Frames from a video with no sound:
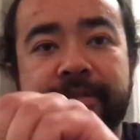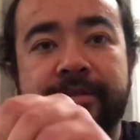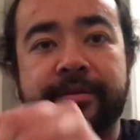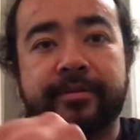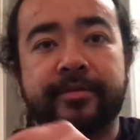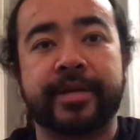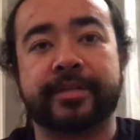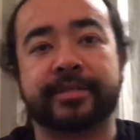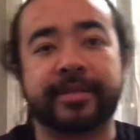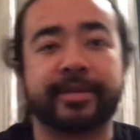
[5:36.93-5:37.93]
you know,
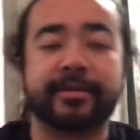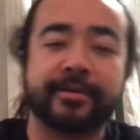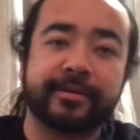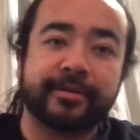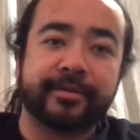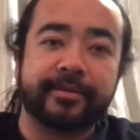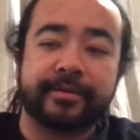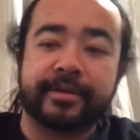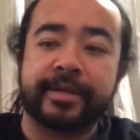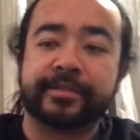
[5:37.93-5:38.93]
it's like,
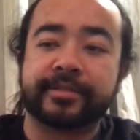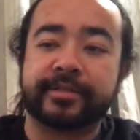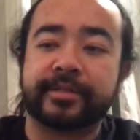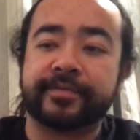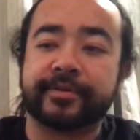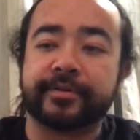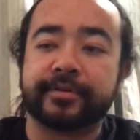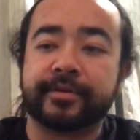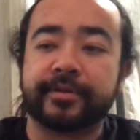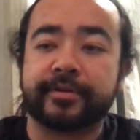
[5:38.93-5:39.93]
it's just
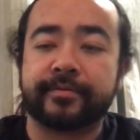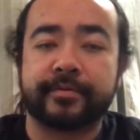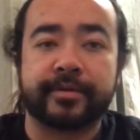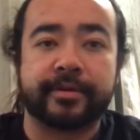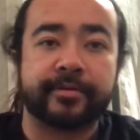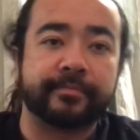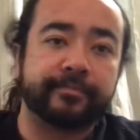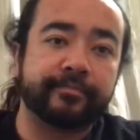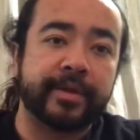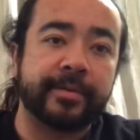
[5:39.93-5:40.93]
difficult, you know.
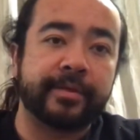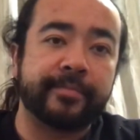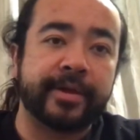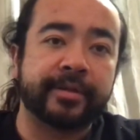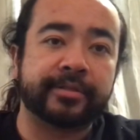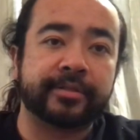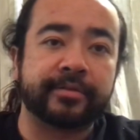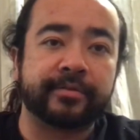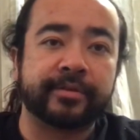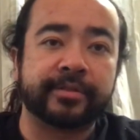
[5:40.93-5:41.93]
Maybe they made it
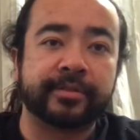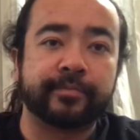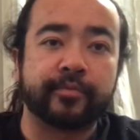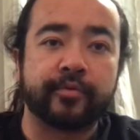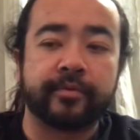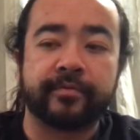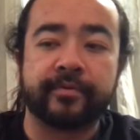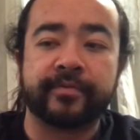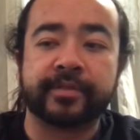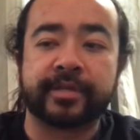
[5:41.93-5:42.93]
so this is more
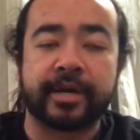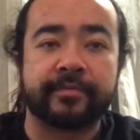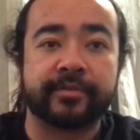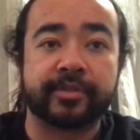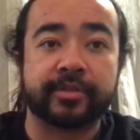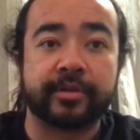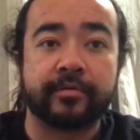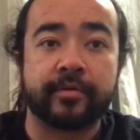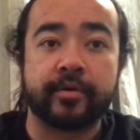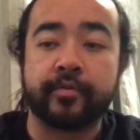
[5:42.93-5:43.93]
of this kind of a
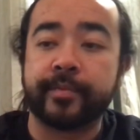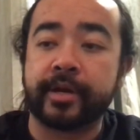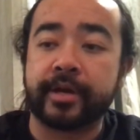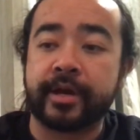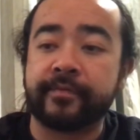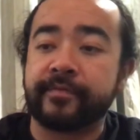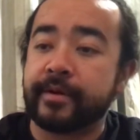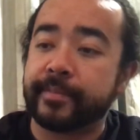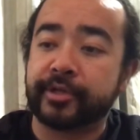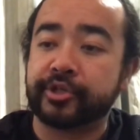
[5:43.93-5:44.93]
slower opening knife.
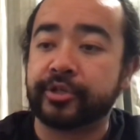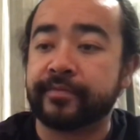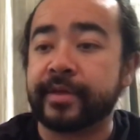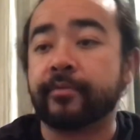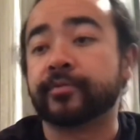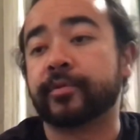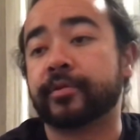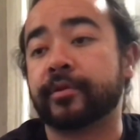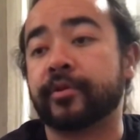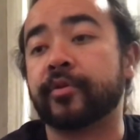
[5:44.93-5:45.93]
I'm not sure if that was
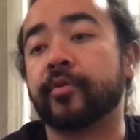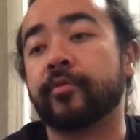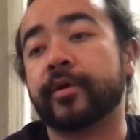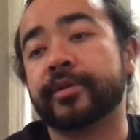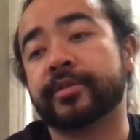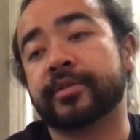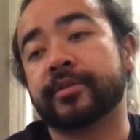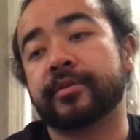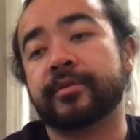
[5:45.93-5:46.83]
what their goal was.